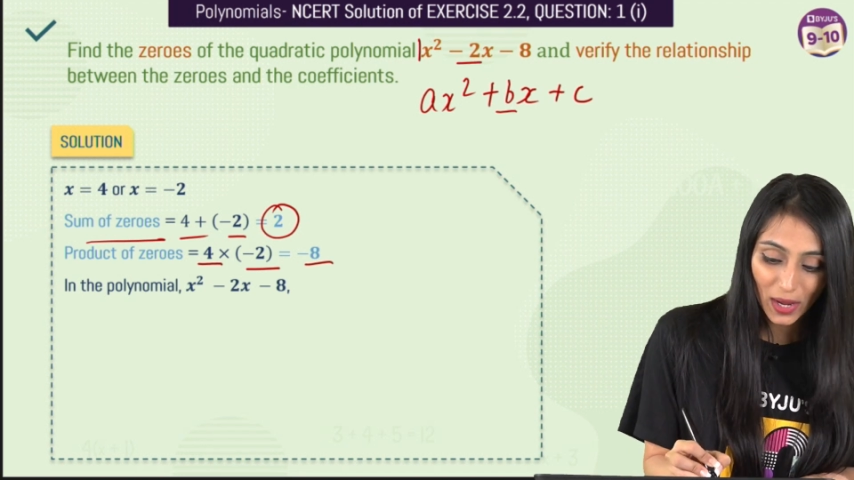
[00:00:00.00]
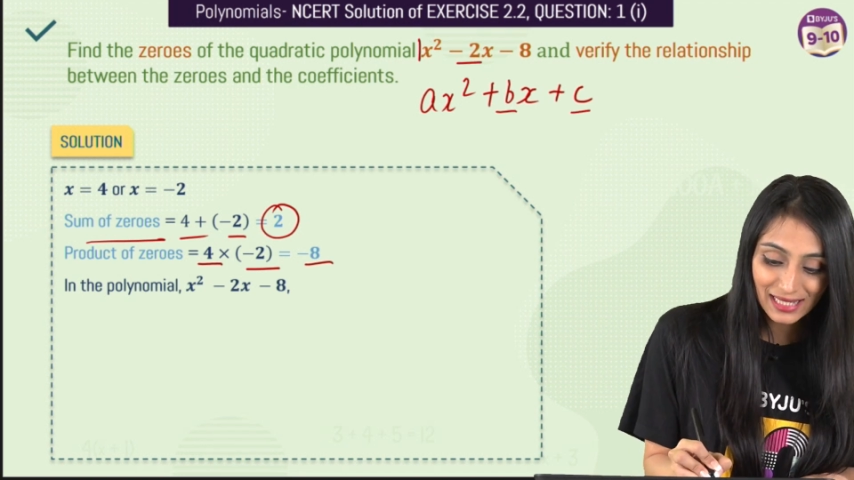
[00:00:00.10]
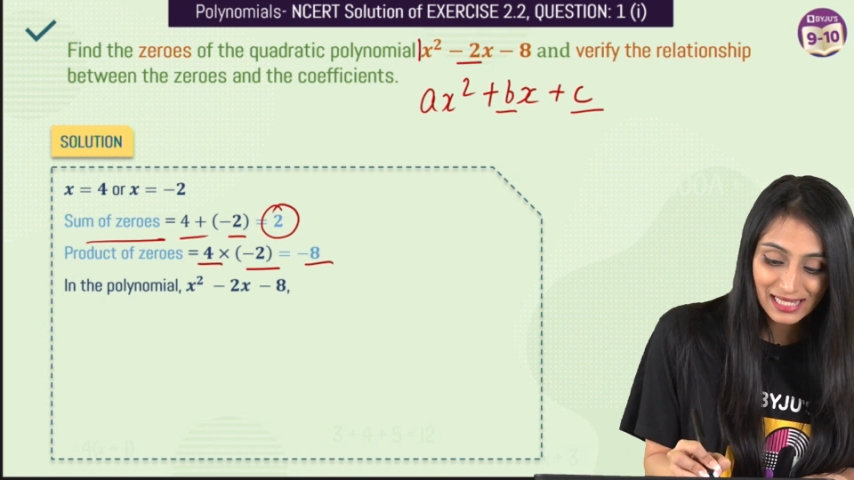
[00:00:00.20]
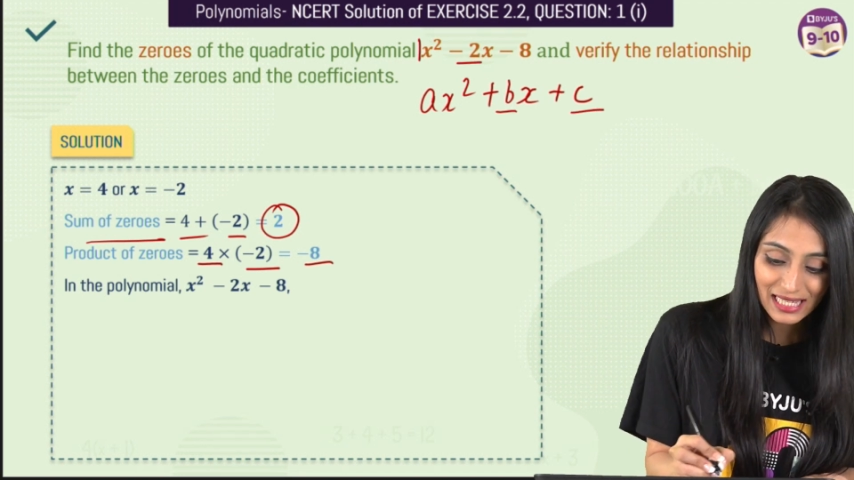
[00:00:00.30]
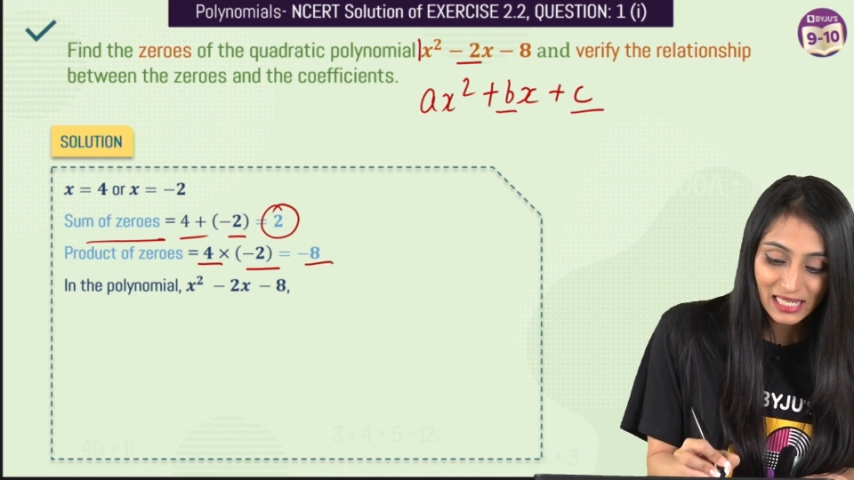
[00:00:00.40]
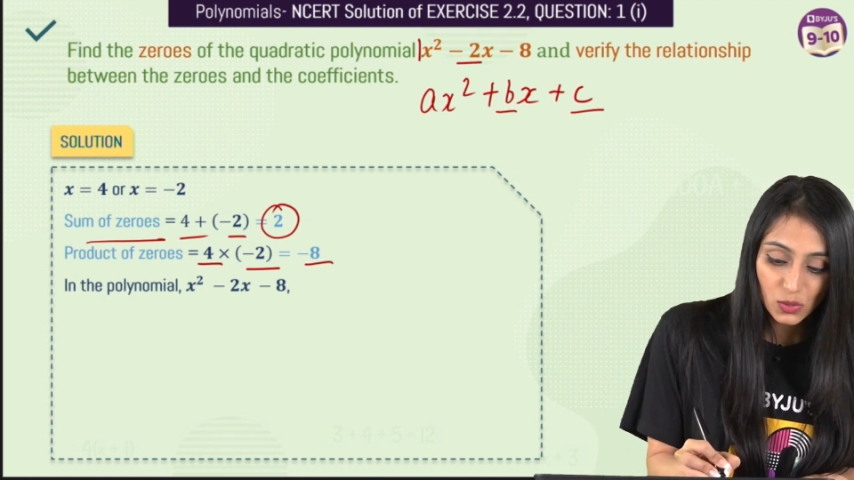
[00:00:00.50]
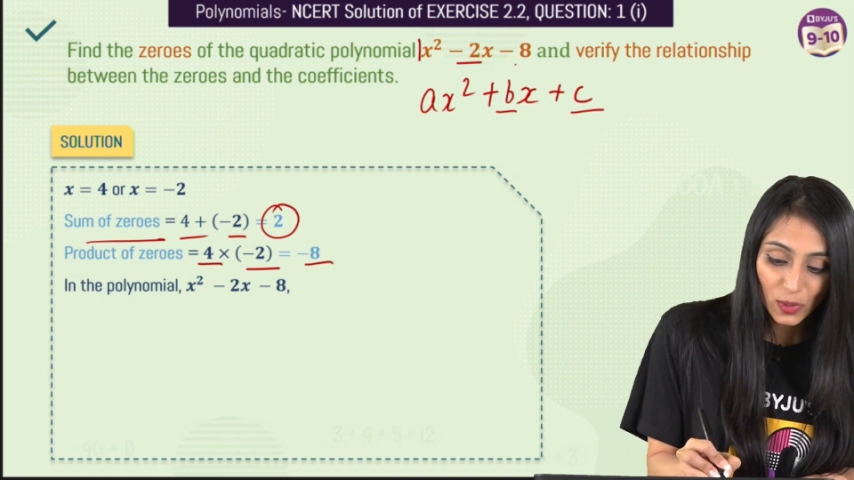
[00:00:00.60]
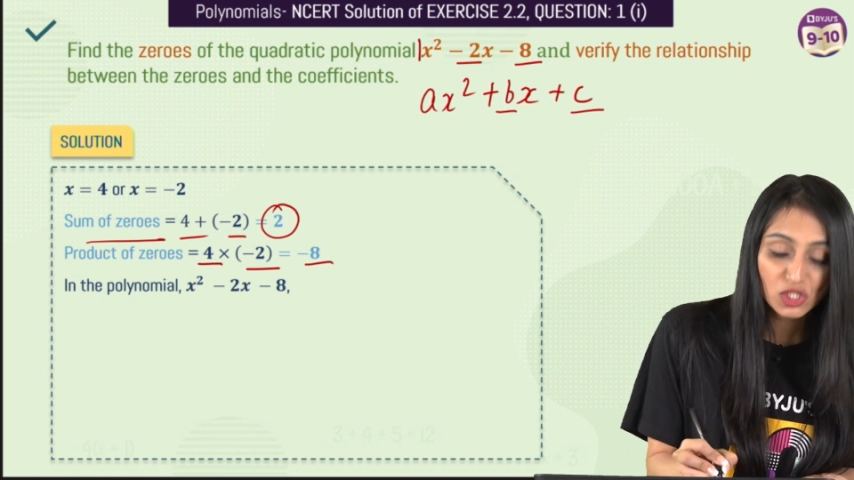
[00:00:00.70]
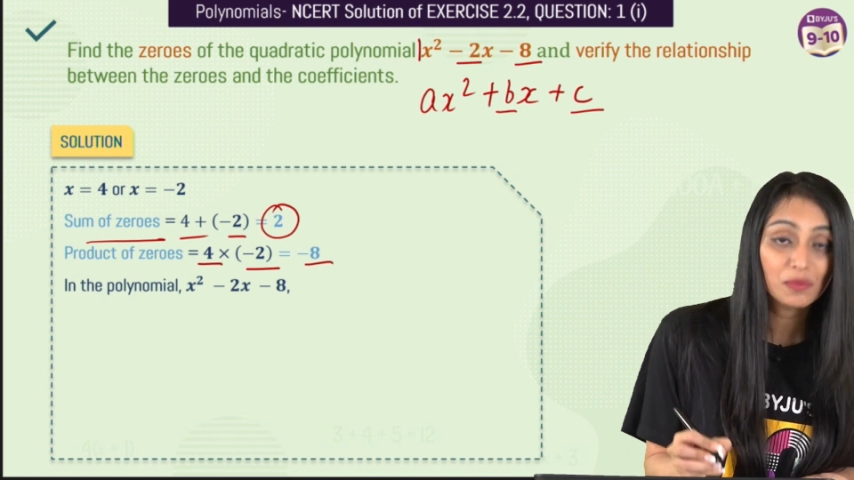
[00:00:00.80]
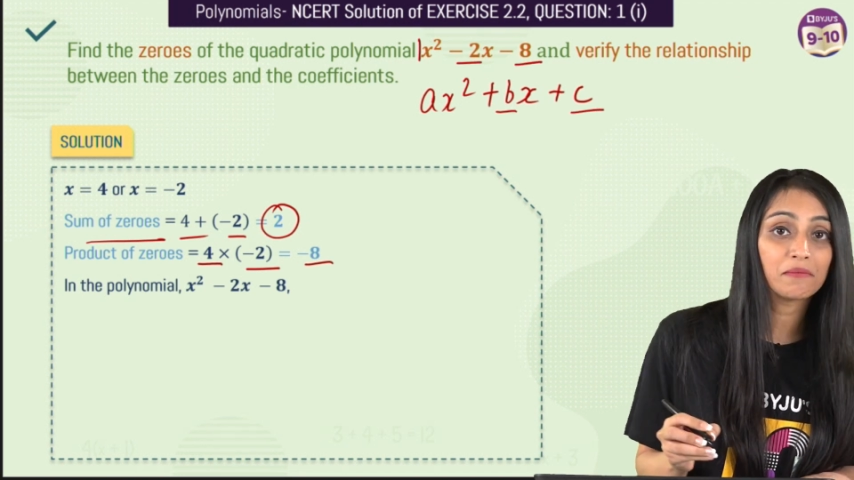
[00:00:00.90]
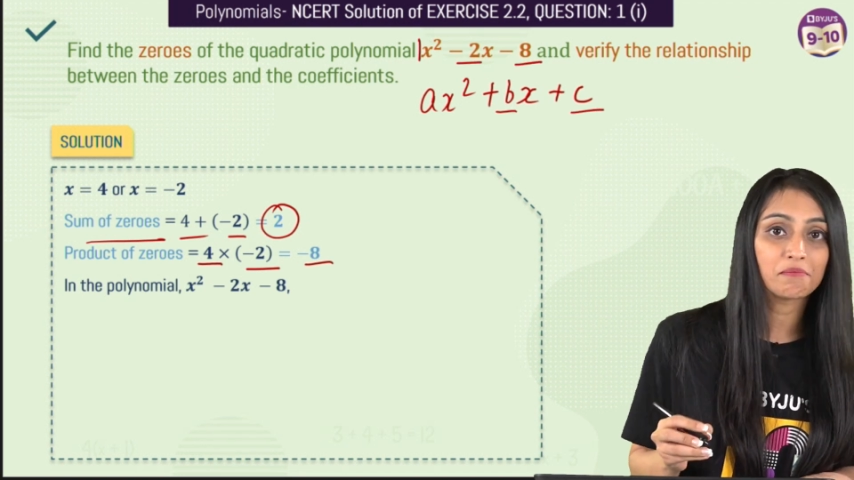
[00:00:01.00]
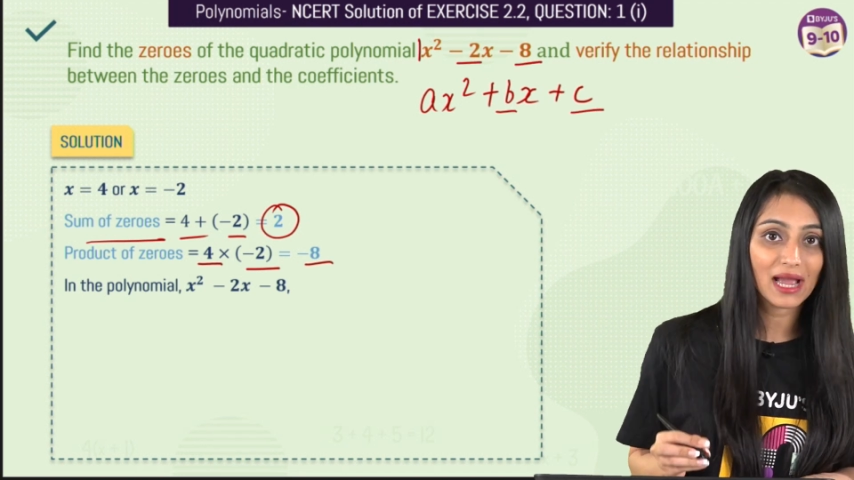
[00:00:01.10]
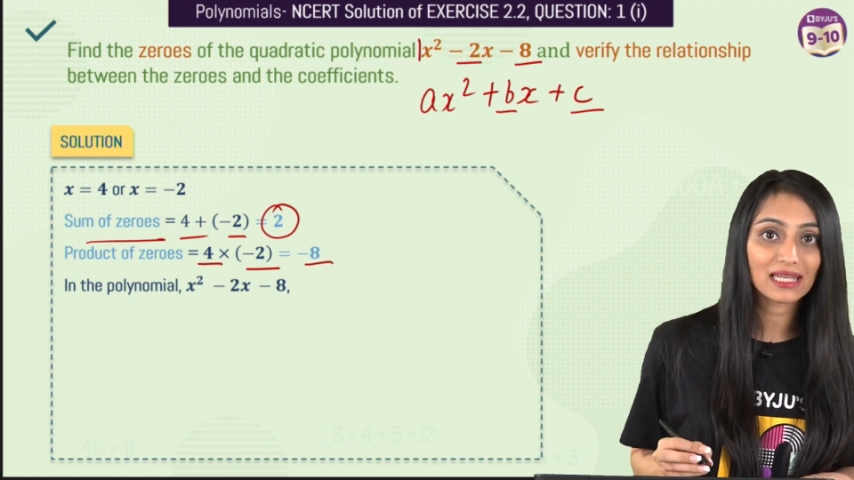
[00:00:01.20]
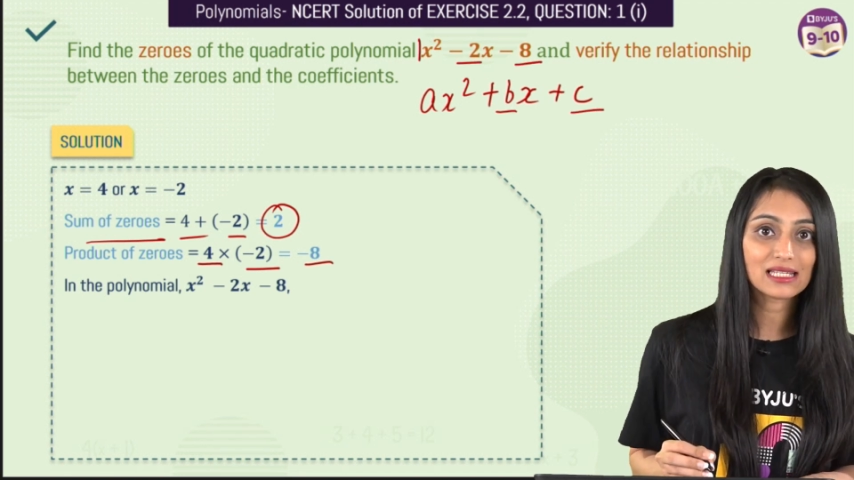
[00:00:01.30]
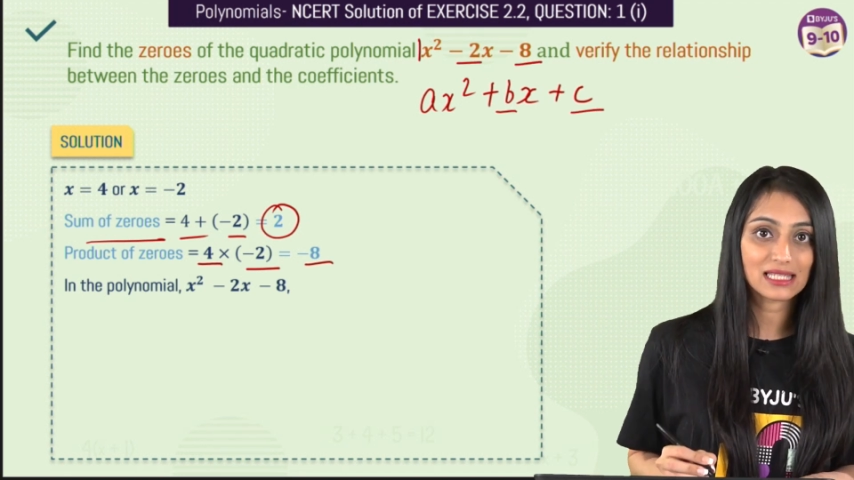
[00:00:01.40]
and c is going to be
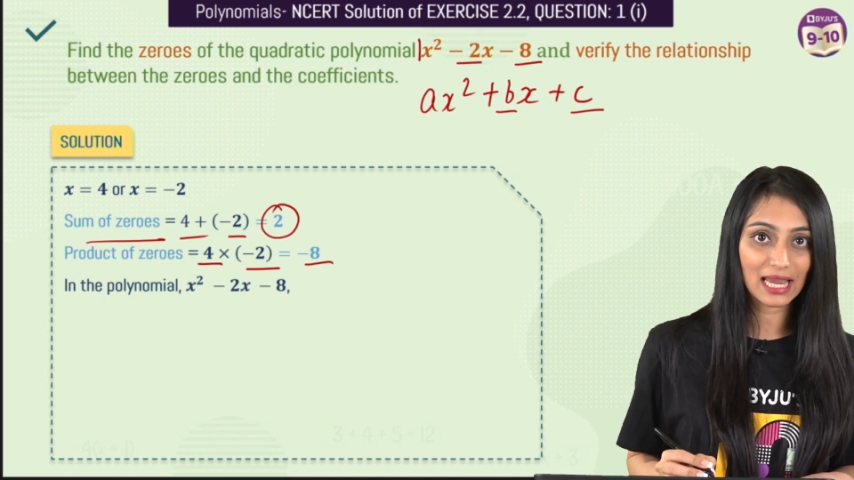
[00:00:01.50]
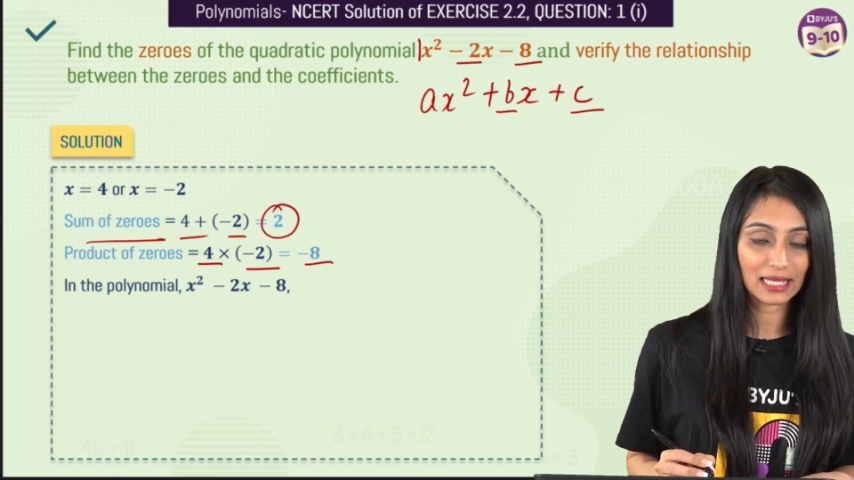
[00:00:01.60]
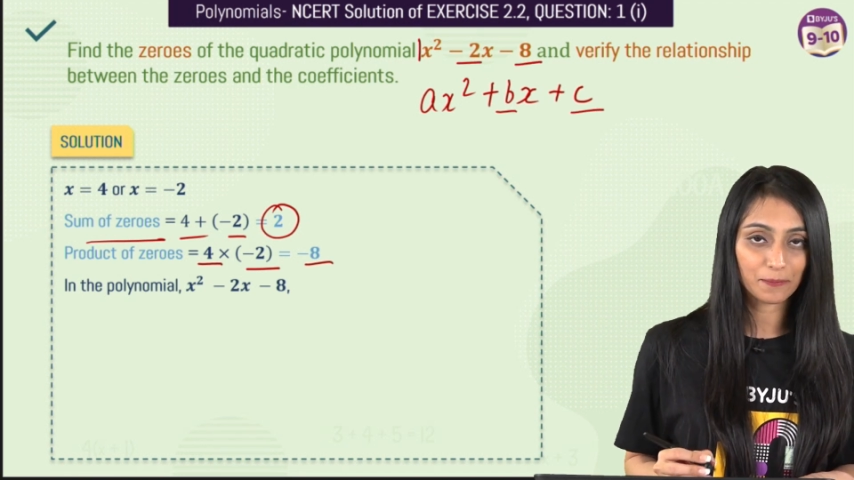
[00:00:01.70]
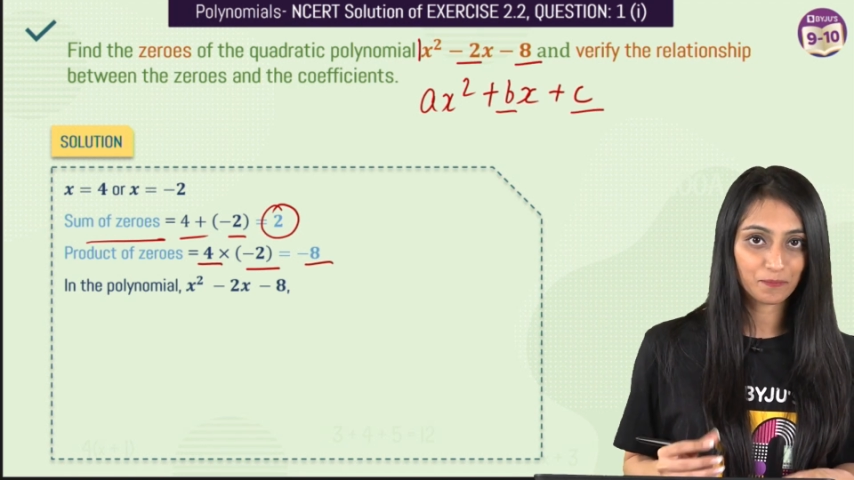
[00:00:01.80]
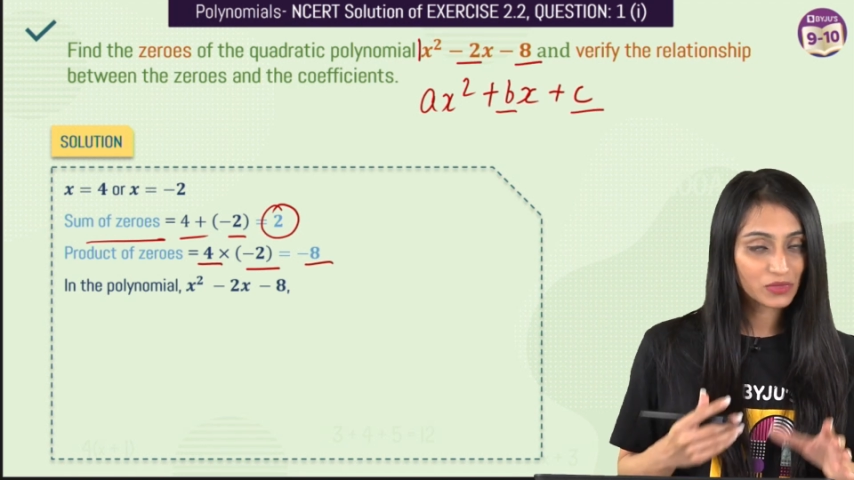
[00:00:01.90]
minus 8.